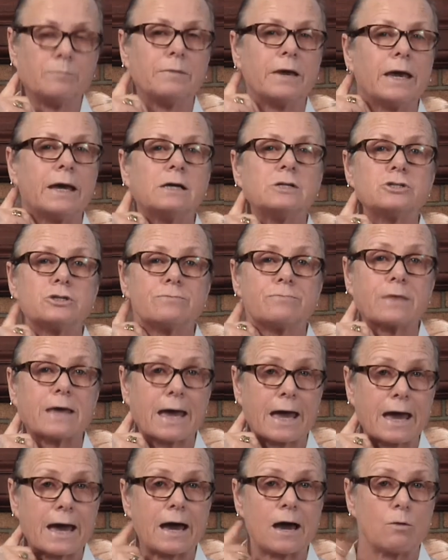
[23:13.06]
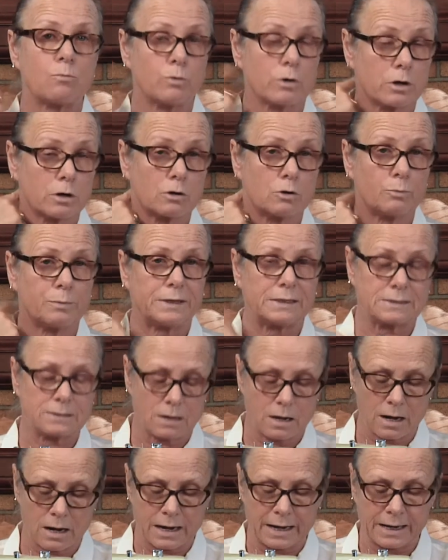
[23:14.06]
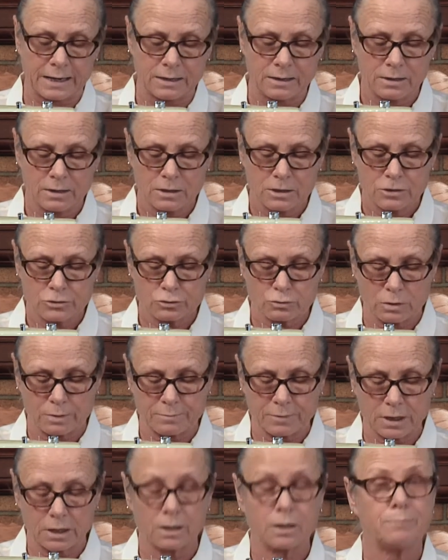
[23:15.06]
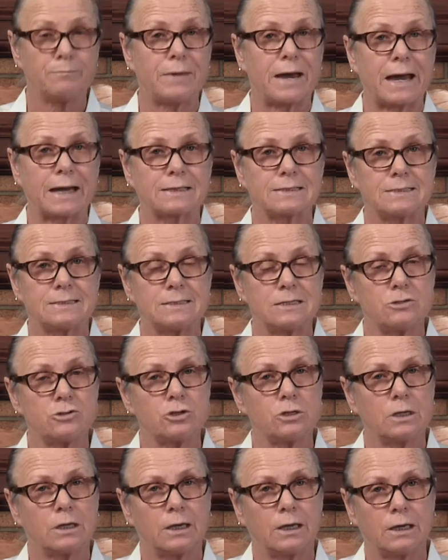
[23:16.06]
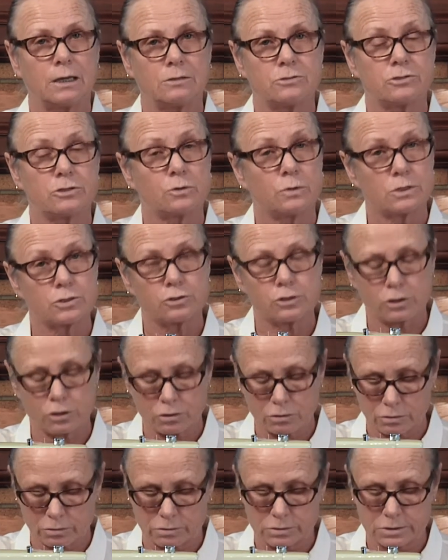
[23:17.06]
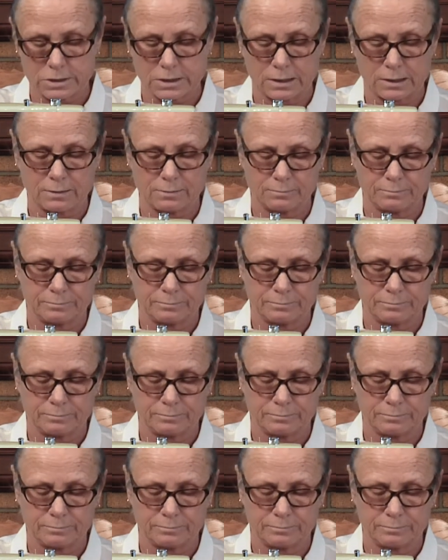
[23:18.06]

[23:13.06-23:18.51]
edge of the hat where it'll be tied, so I'm going to back stitch it again so it secures it.